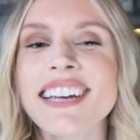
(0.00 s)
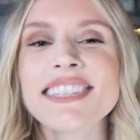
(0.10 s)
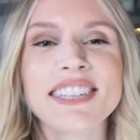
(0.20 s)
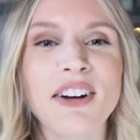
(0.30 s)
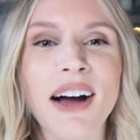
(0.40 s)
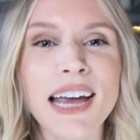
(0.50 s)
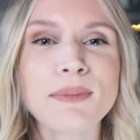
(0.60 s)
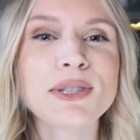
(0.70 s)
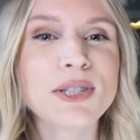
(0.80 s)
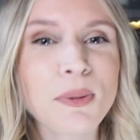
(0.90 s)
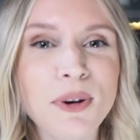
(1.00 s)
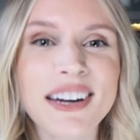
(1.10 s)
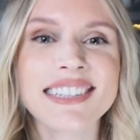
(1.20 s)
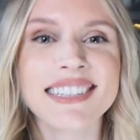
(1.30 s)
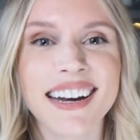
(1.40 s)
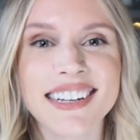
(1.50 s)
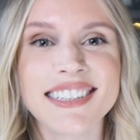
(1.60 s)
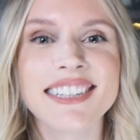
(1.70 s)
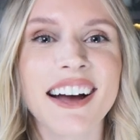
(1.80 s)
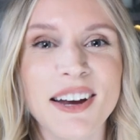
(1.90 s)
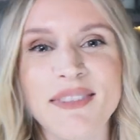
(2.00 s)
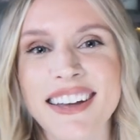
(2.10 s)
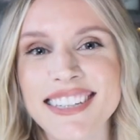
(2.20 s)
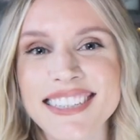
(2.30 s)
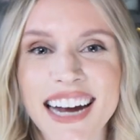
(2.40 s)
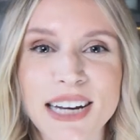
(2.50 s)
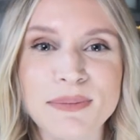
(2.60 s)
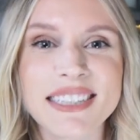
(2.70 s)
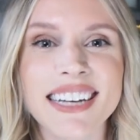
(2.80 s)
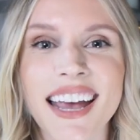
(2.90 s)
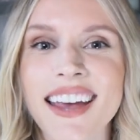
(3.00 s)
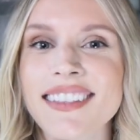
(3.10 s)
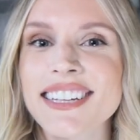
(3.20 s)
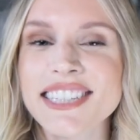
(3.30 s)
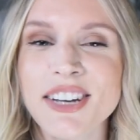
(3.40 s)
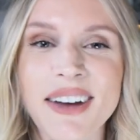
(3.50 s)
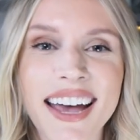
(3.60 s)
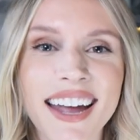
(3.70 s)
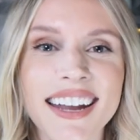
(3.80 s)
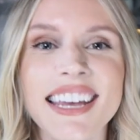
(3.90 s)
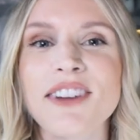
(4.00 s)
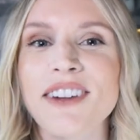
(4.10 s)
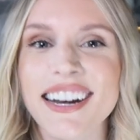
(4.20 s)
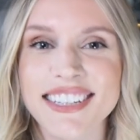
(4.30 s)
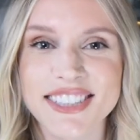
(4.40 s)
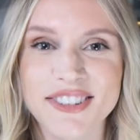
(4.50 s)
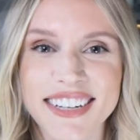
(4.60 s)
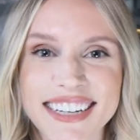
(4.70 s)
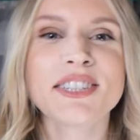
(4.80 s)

So I am super excited to talk about these items today and let's go ahead and get right into it.